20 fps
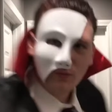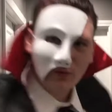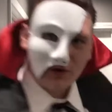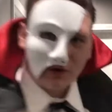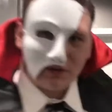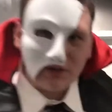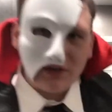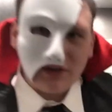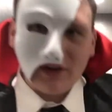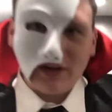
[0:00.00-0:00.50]
What
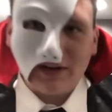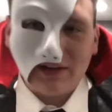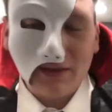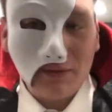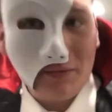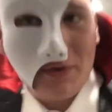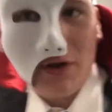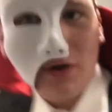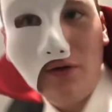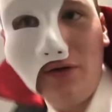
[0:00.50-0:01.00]
do you think?
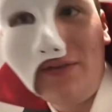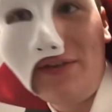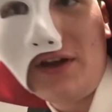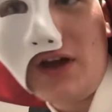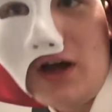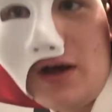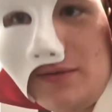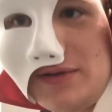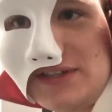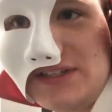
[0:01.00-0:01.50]
Let me know in the
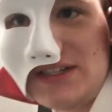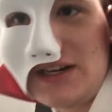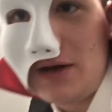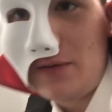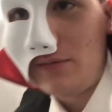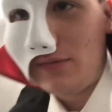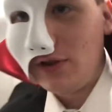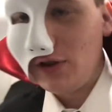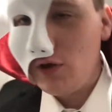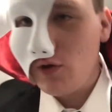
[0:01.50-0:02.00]
comments
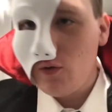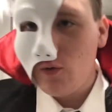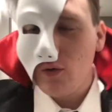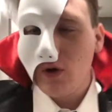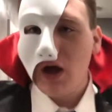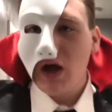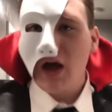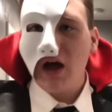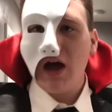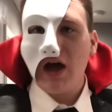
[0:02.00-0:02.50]
down below.